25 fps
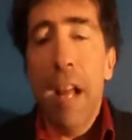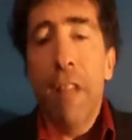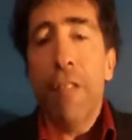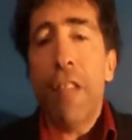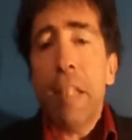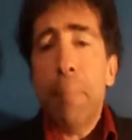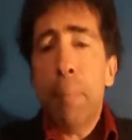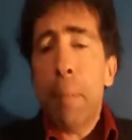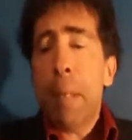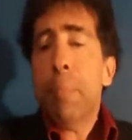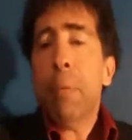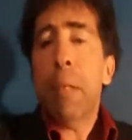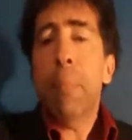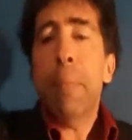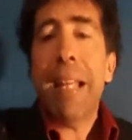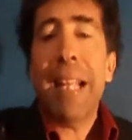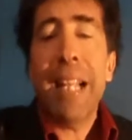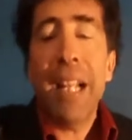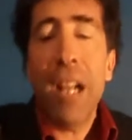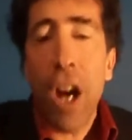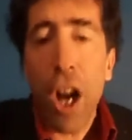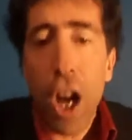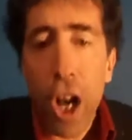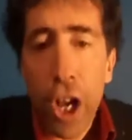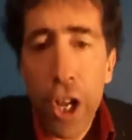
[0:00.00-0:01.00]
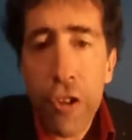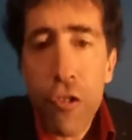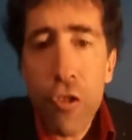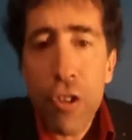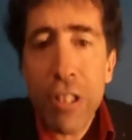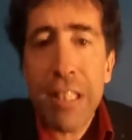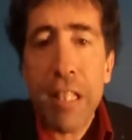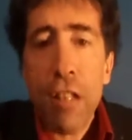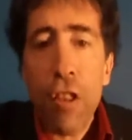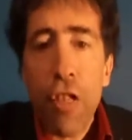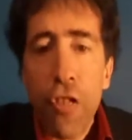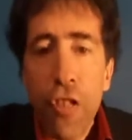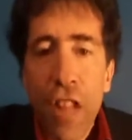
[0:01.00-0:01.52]
These people are making hundreds
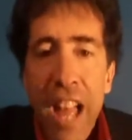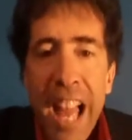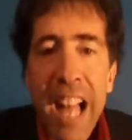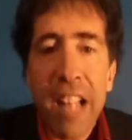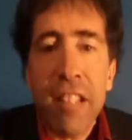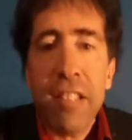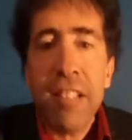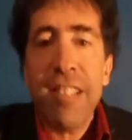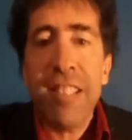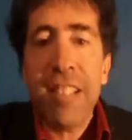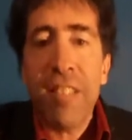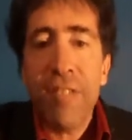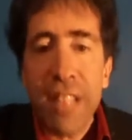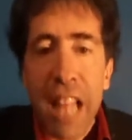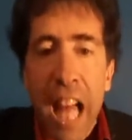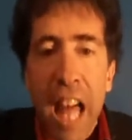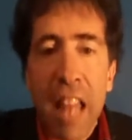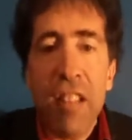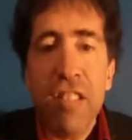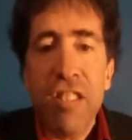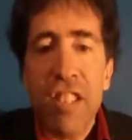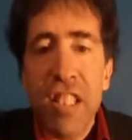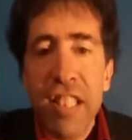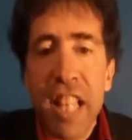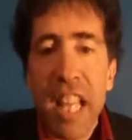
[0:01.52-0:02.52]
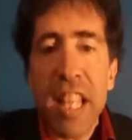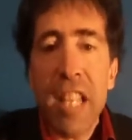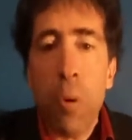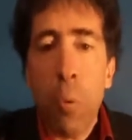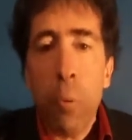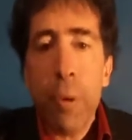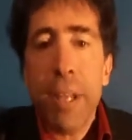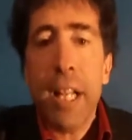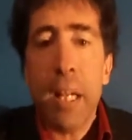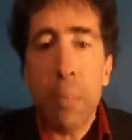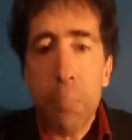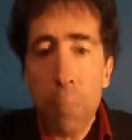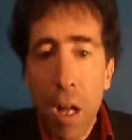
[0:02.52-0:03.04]
and thousands of dollars a day, a
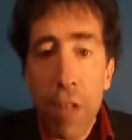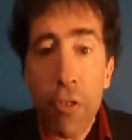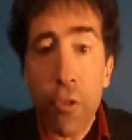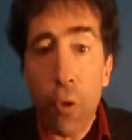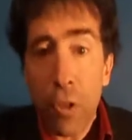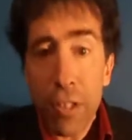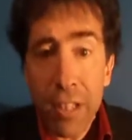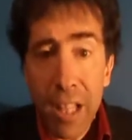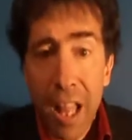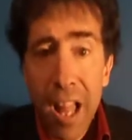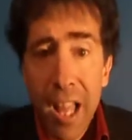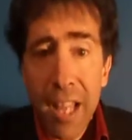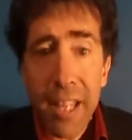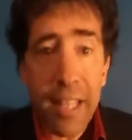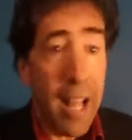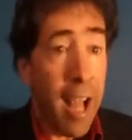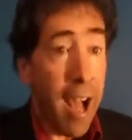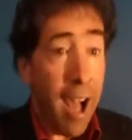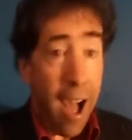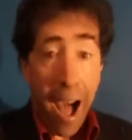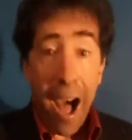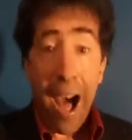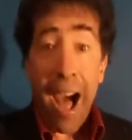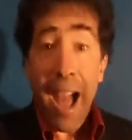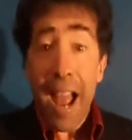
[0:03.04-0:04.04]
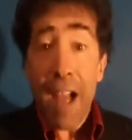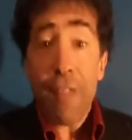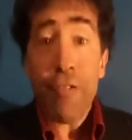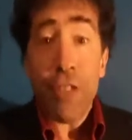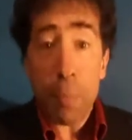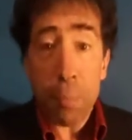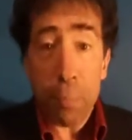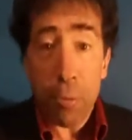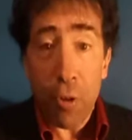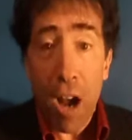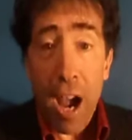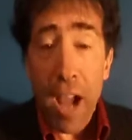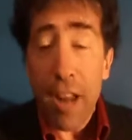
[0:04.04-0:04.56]
week, a month online. I have
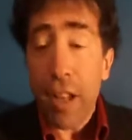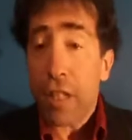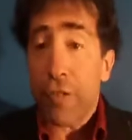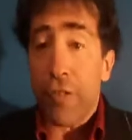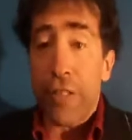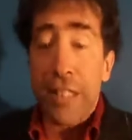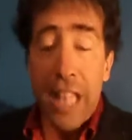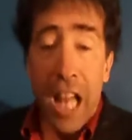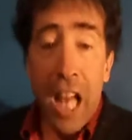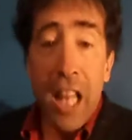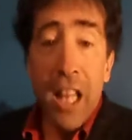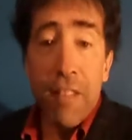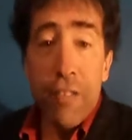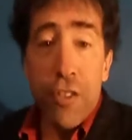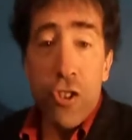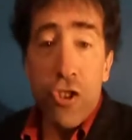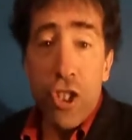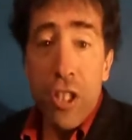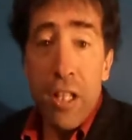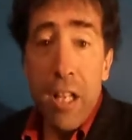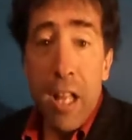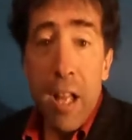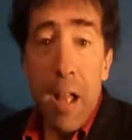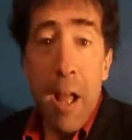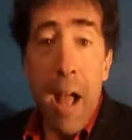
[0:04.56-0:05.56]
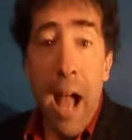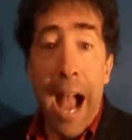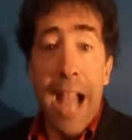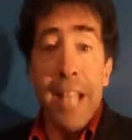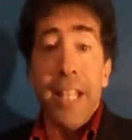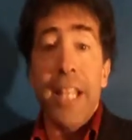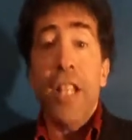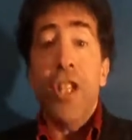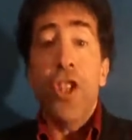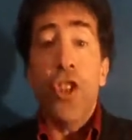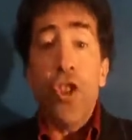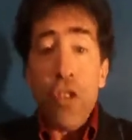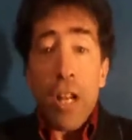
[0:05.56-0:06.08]
the products for television. I
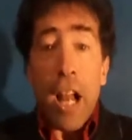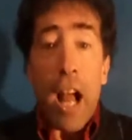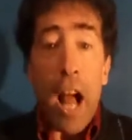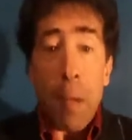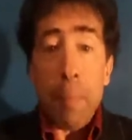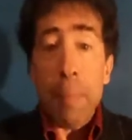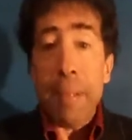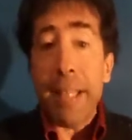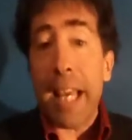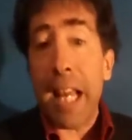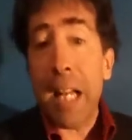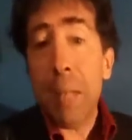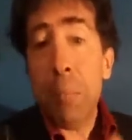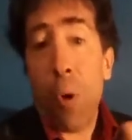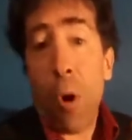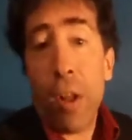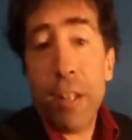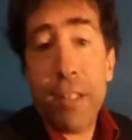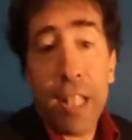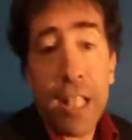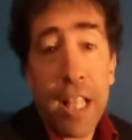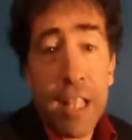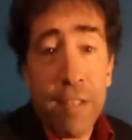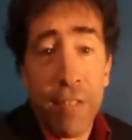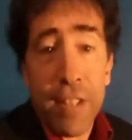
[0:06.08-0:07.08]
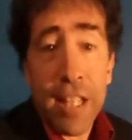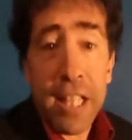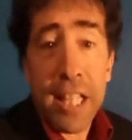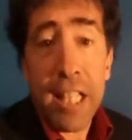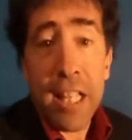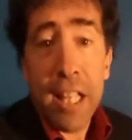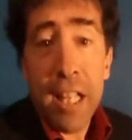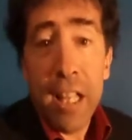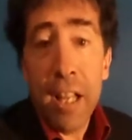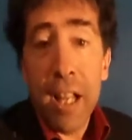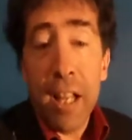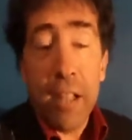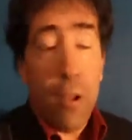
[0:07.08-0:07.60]
need you to help me get them on TV.
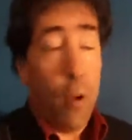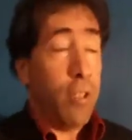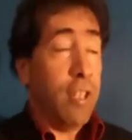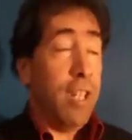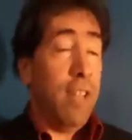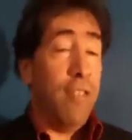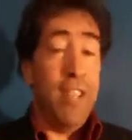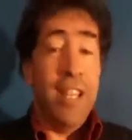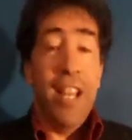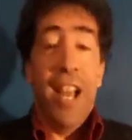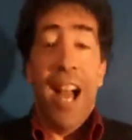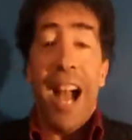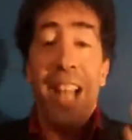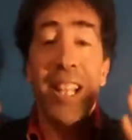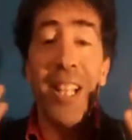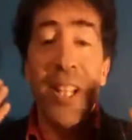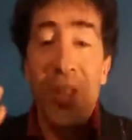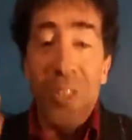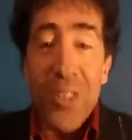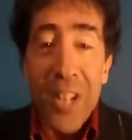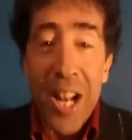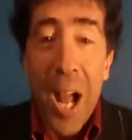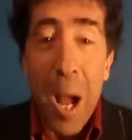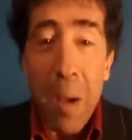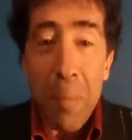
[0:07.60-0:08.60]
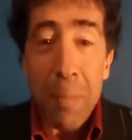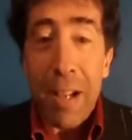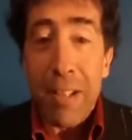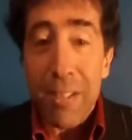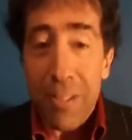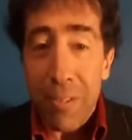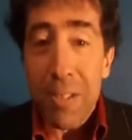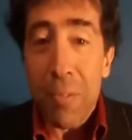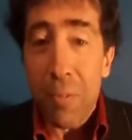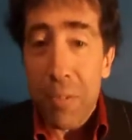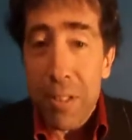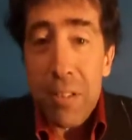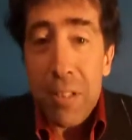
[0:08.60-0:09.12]
On TV. I need you to help
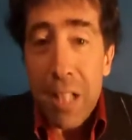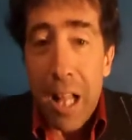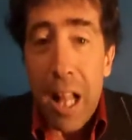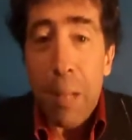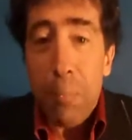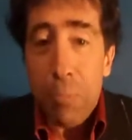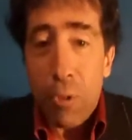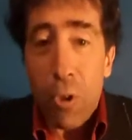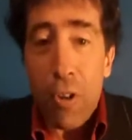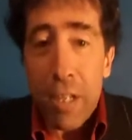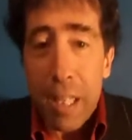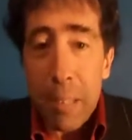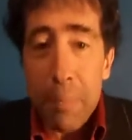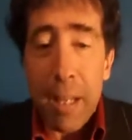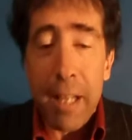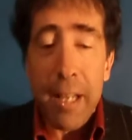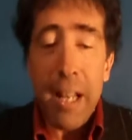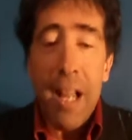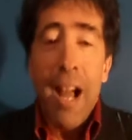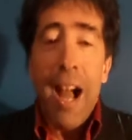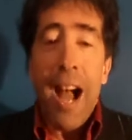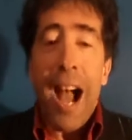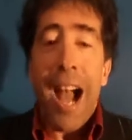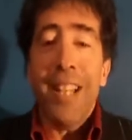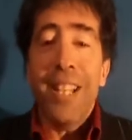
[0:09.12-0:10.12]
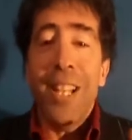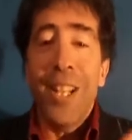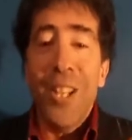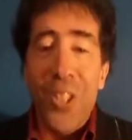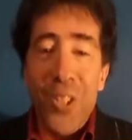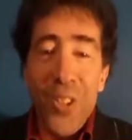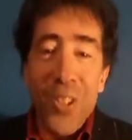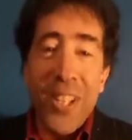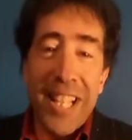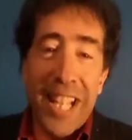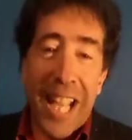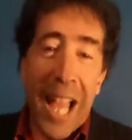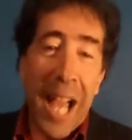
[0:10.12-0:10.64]
me. What the hell I'm talking about? I need you
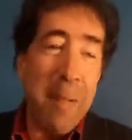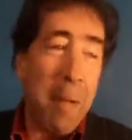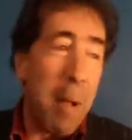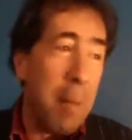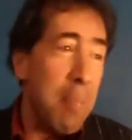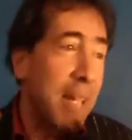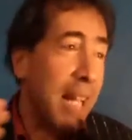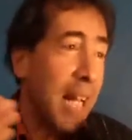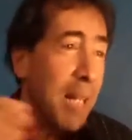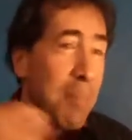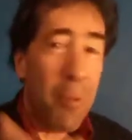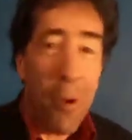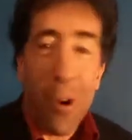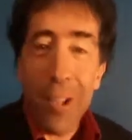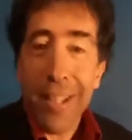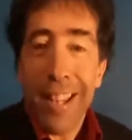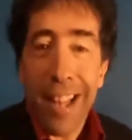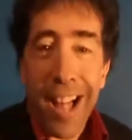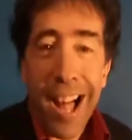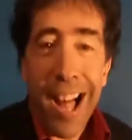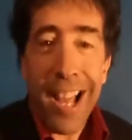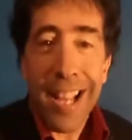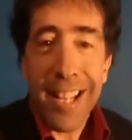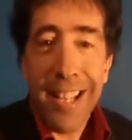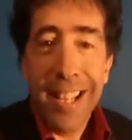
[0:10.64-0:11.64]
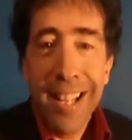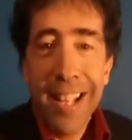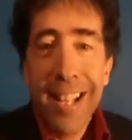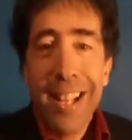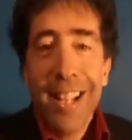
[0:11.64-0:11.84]
to get, help me get them online.